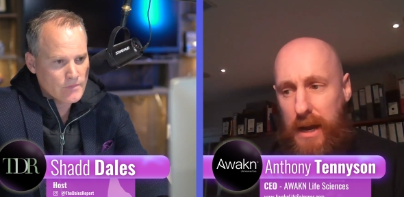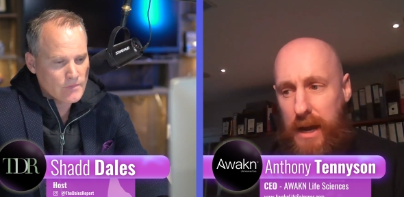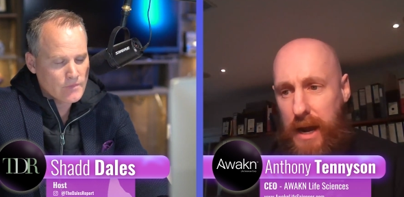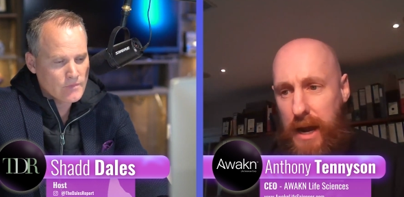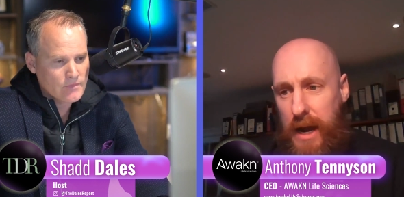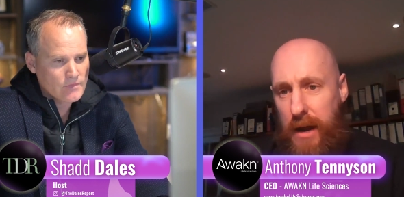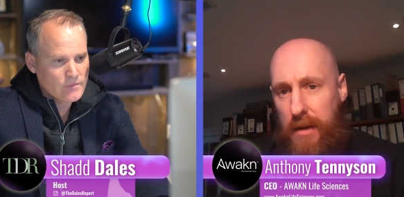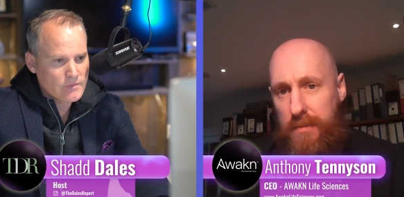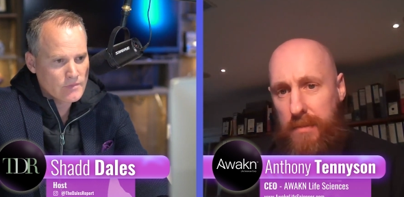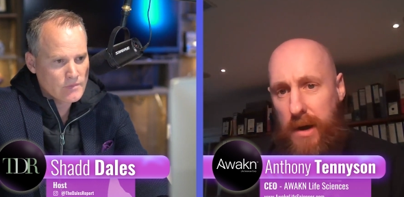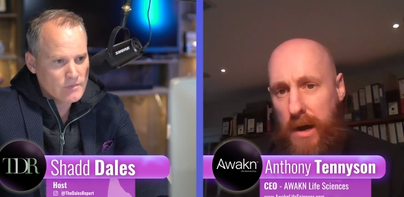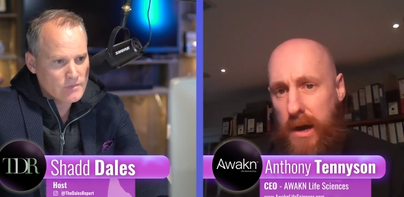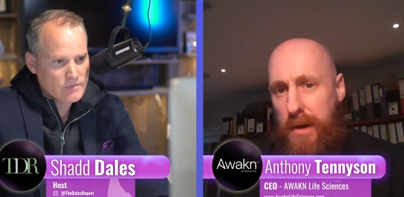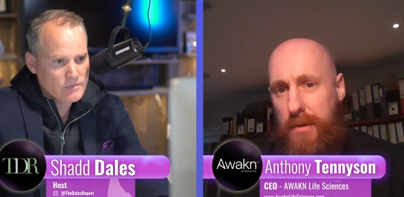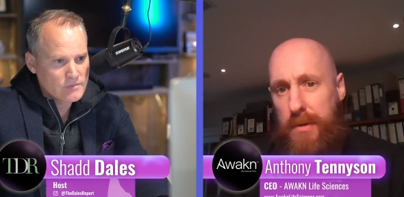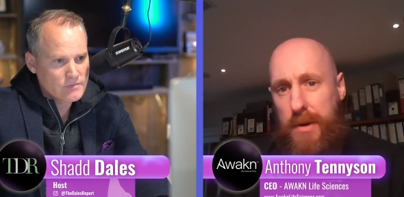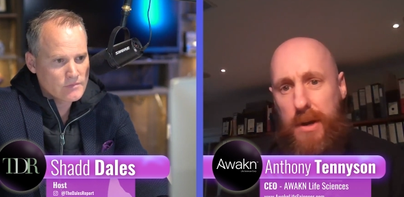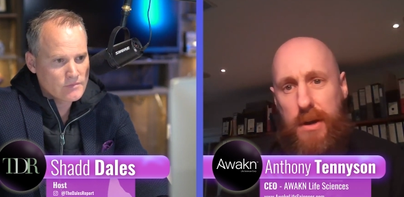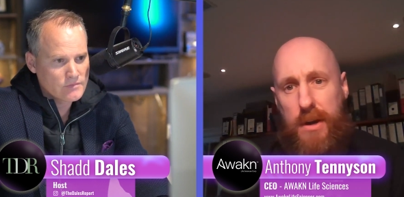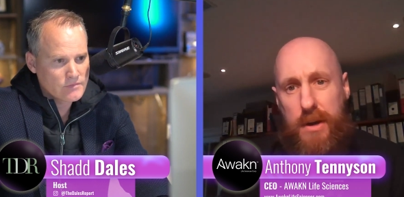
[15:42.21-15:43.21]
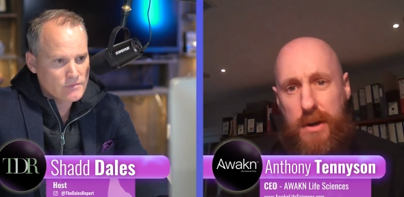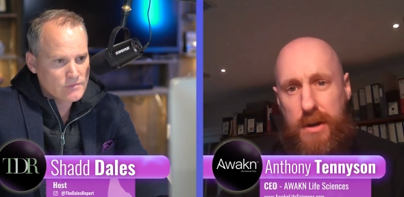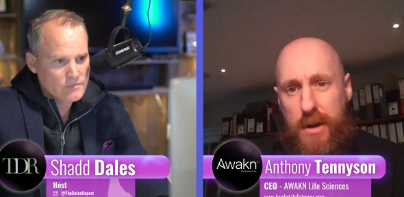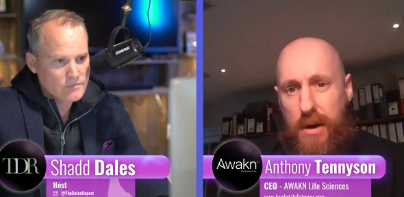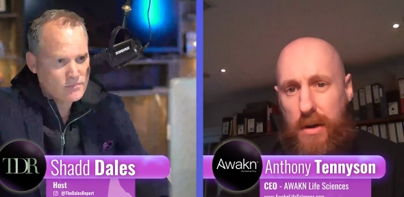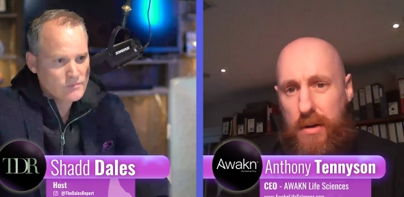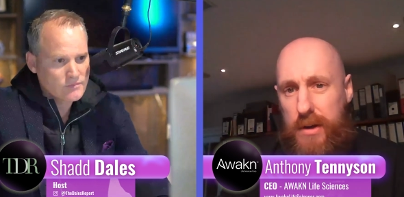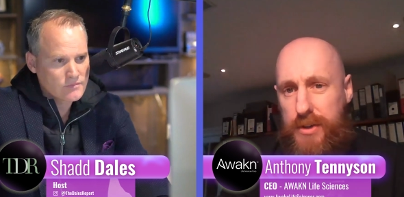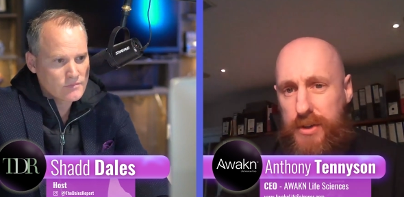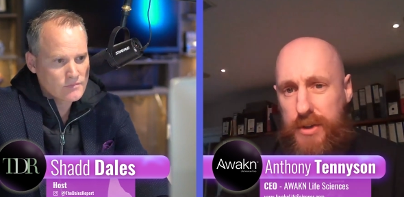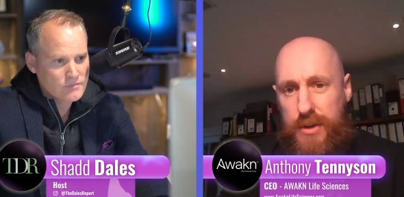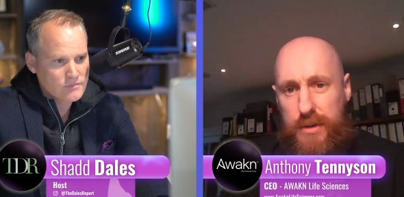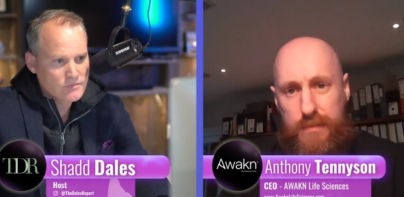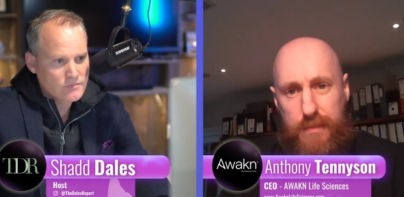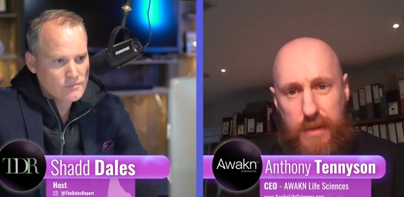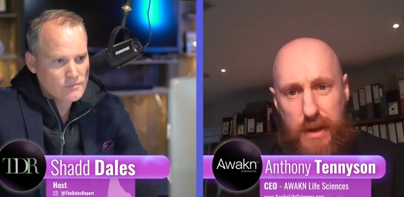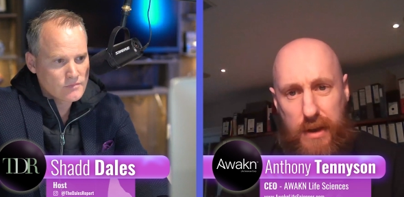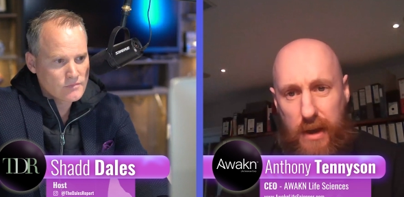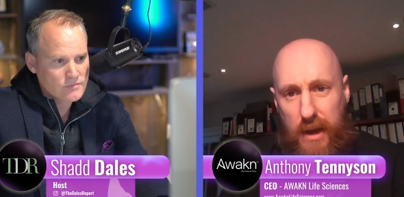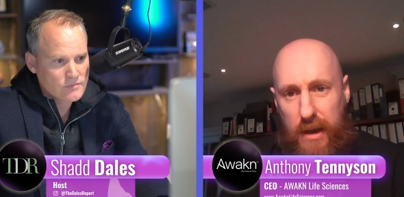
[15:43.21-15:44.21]
Speaker 1: Um, I would encourage
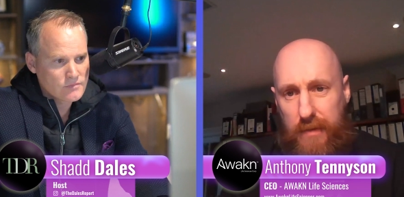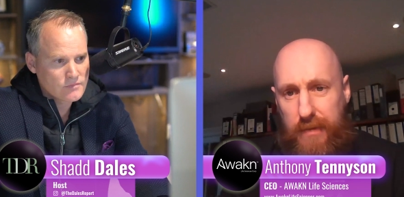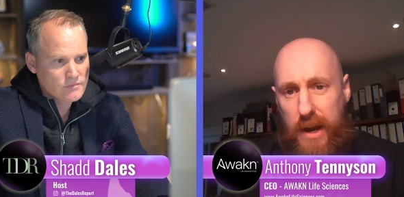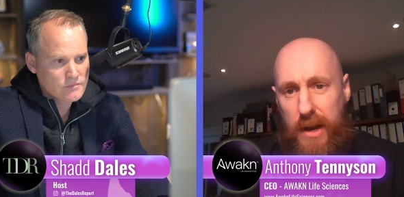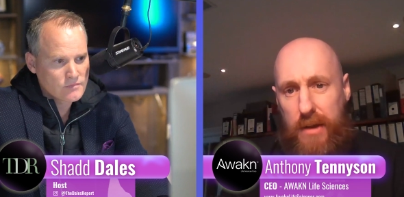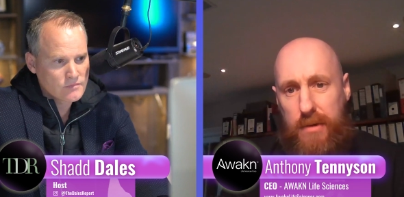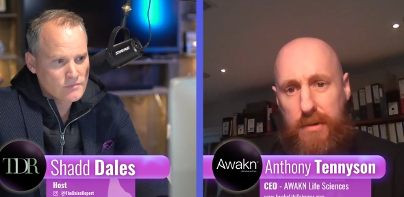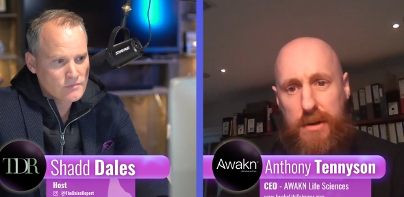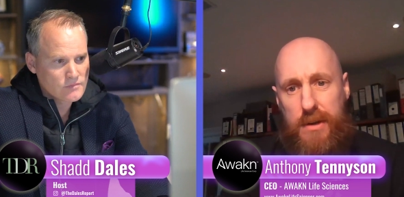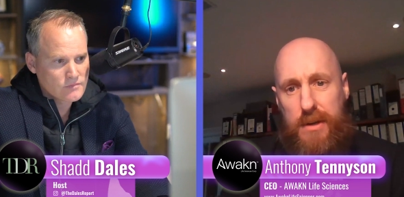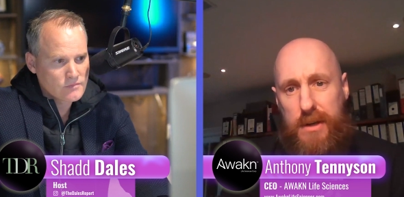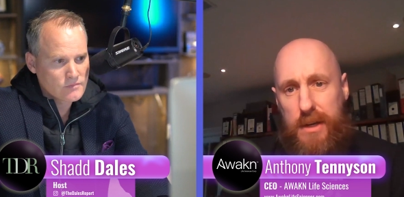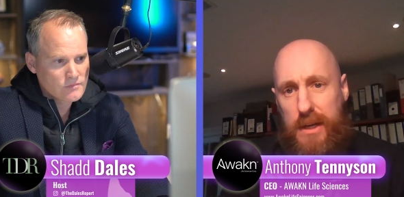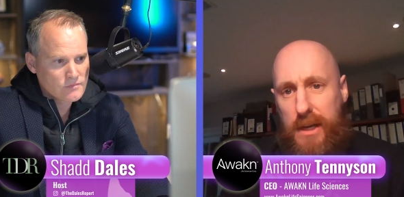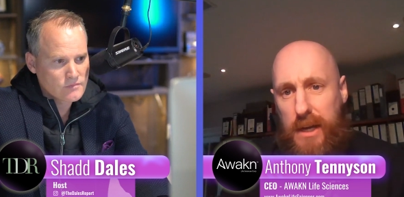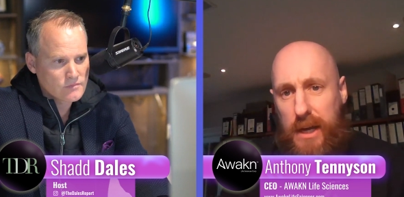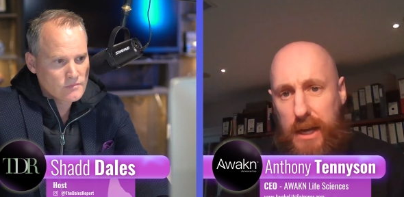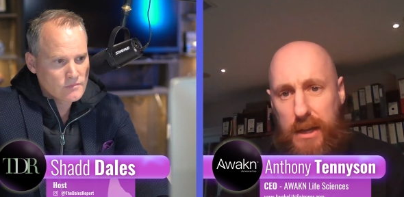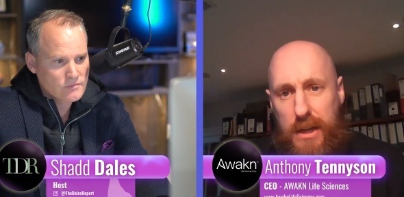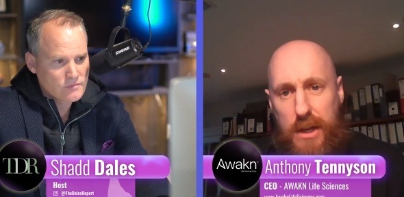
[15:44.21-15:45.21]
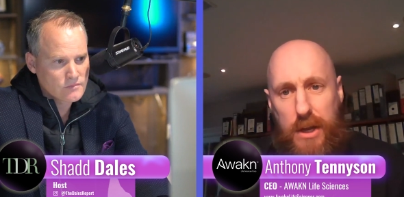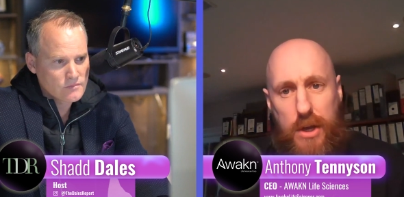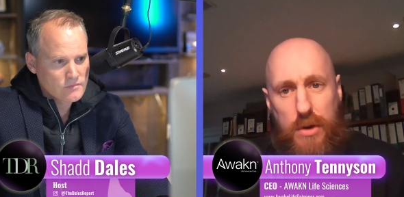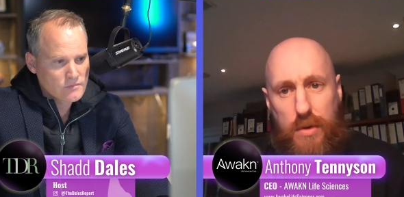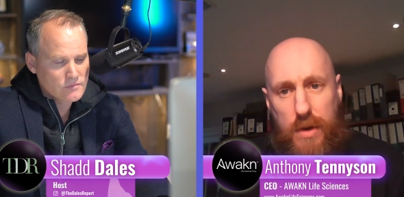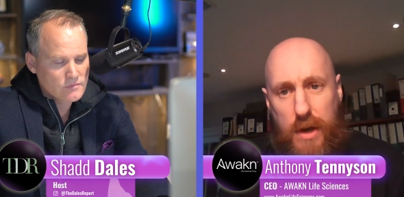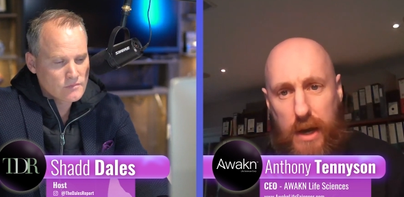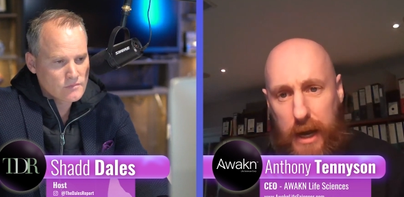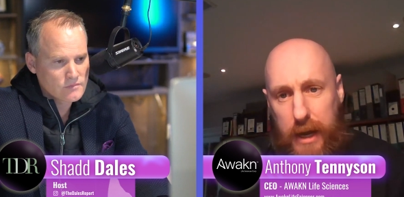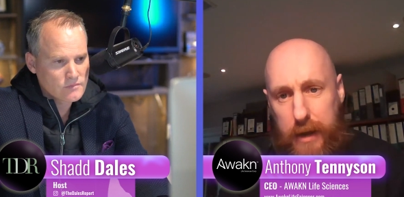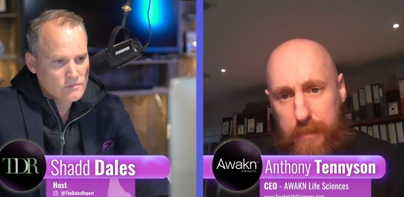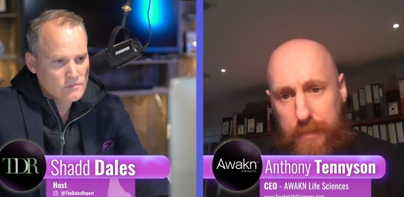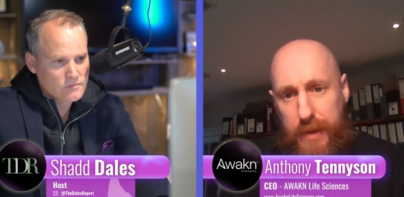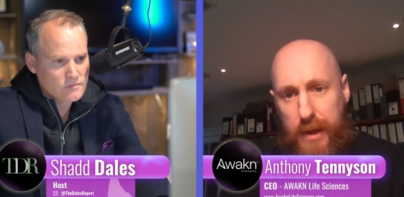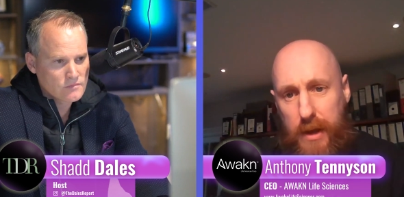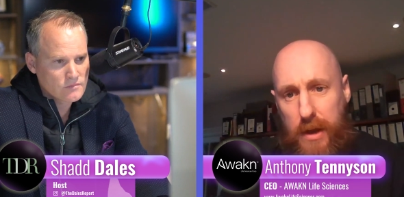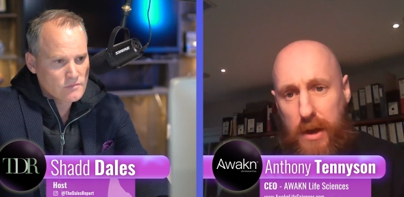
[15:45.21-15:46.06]
if anyone in the UK